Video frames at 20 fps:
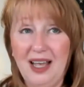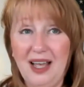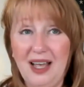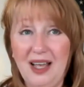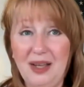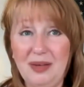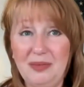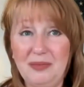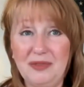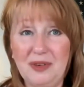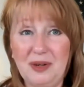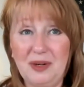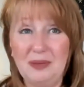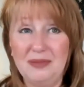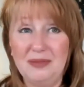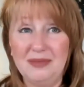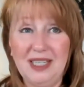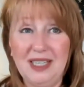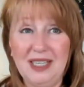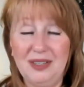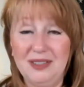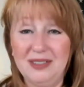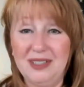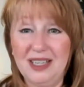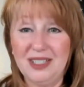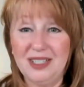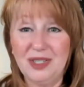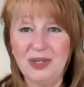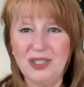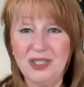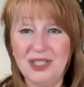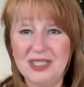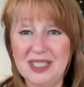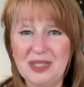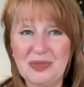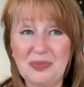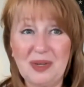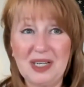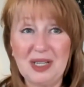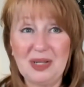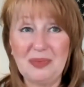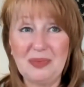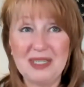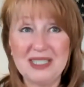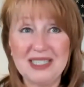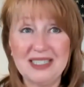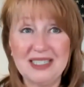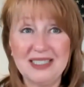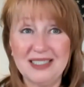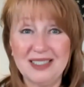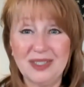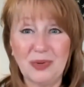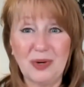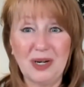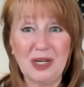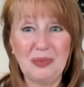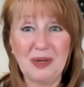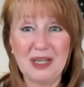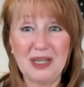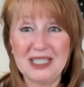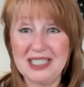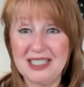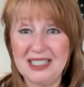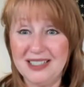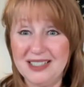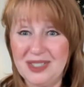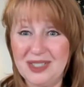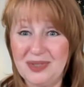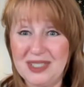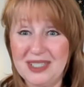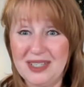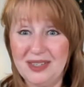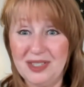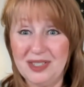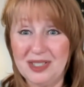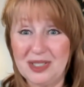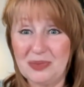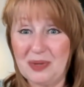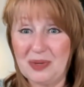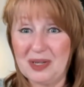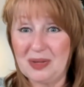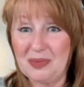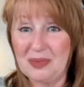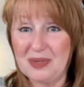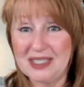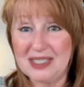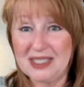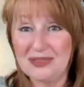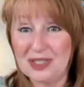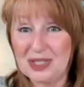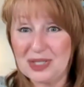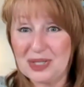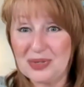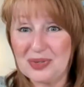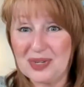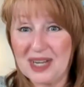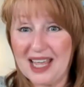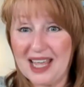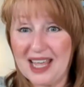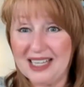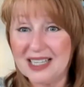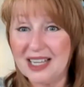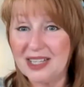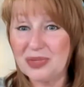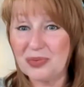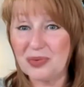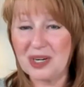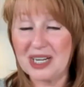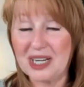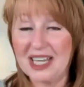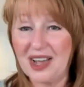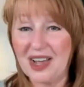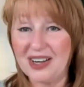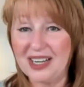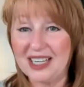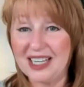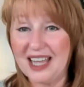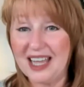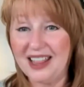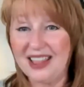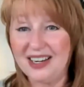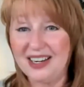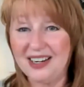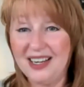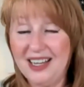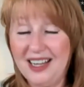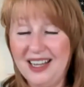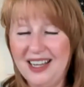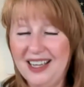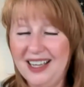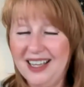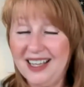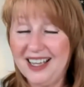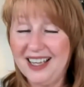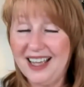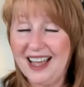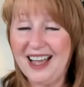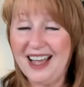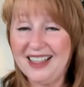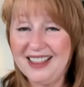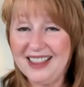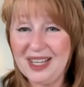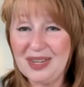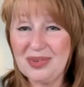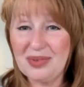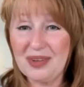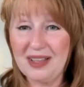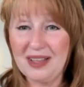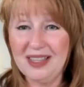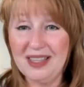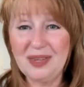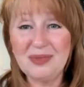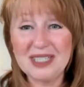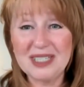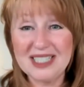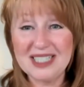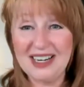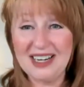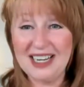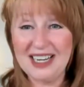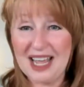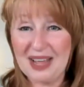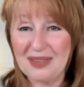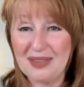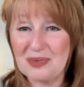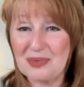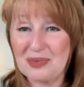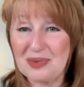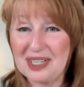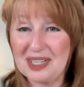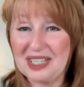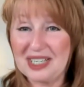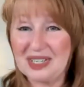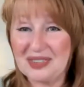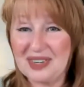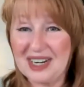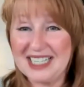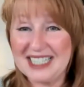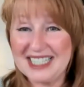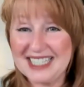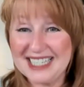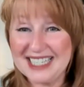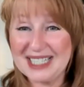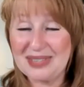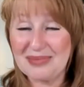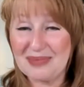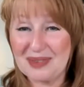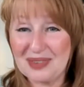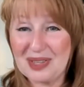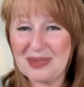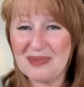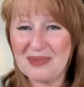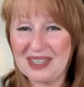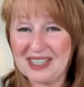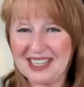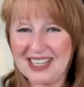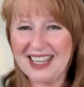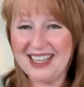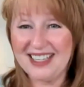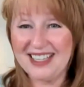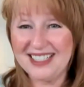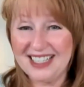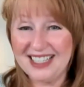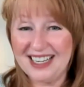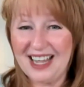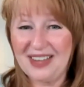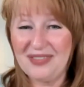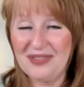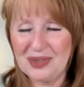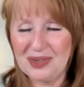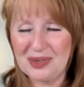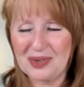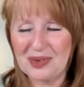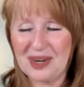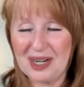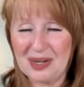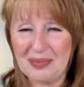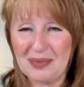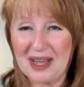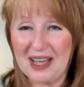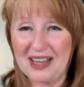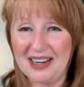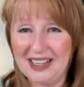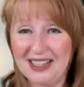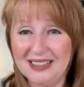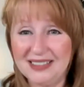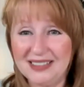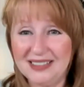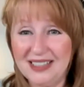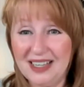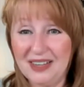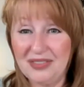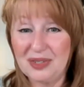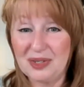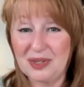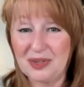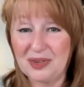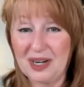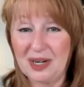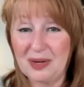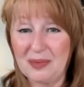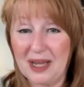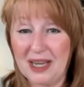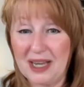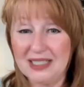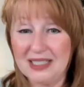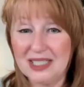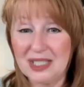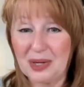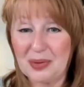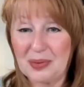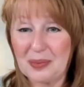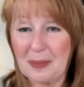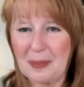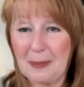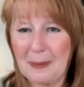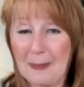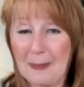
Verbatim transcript: um, from you know associates that's been in the business 20 plus years to associates that's been in the business for two days, us working all together. I think I think we're starting to have a really great system of communication. I feel great about it. I feel great about it. So,